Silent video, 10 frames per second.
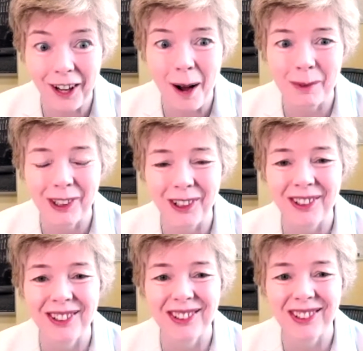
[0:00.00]
common
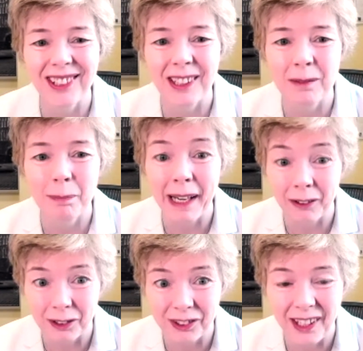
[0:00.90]
occurrence in
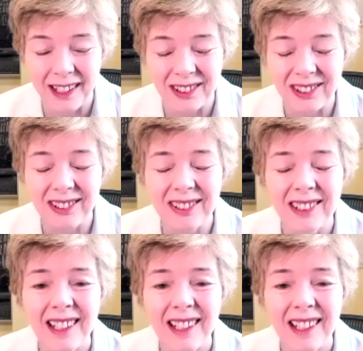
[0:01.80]
pancreas cancer.